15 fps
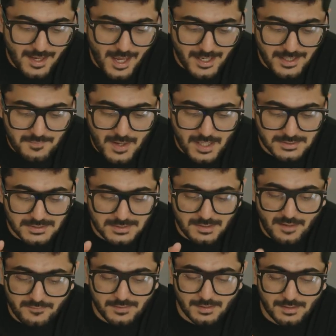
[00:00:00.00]
and imagine
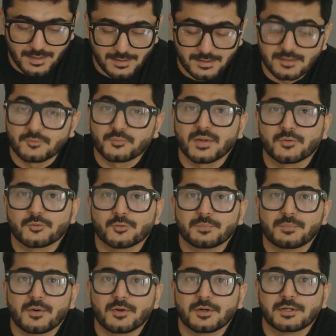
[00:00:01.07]
having like an
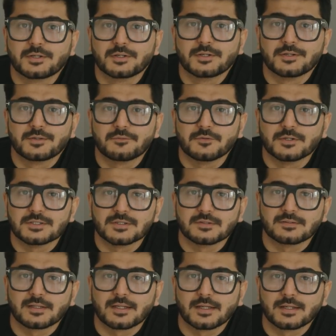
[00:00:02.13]
espresso pod, which
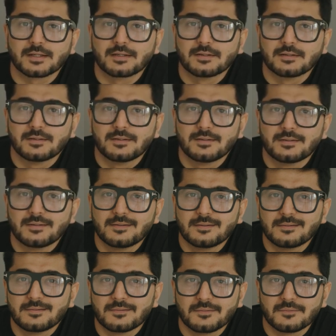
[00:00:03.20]
is like
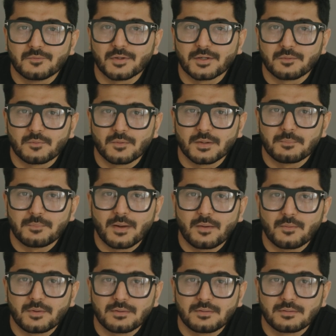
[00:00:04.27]
what, £1
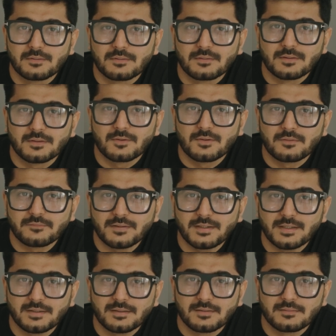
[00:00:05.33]
for
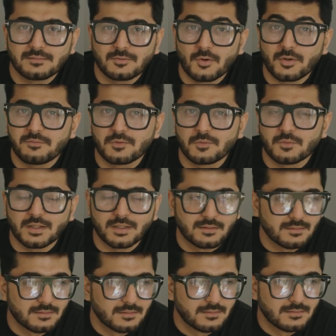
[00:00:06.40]
coffee? Not even one.
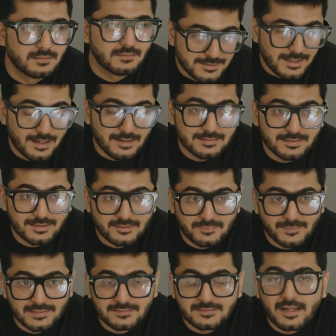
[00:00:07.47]
The other
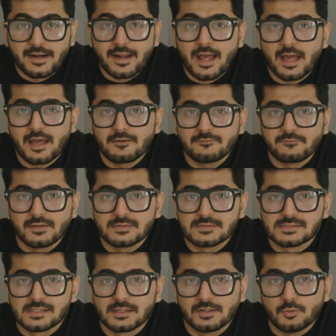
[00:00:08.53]
expense that I have
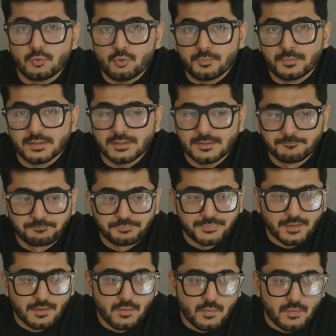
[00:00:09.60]
is Uber,
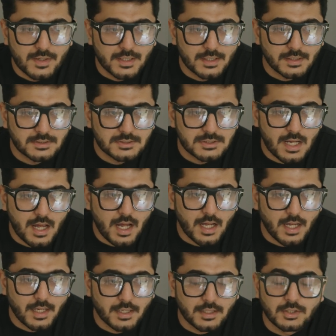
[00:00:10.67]
which
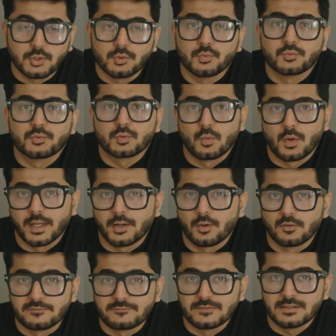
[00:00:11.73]
I use quite
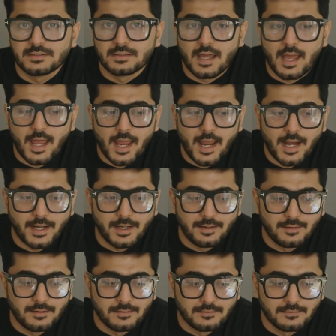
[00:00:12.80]
often,
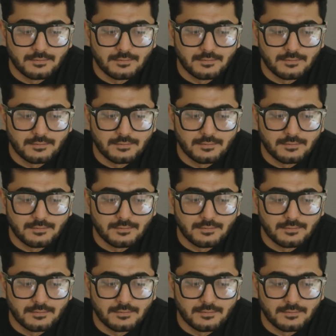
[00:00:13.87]
and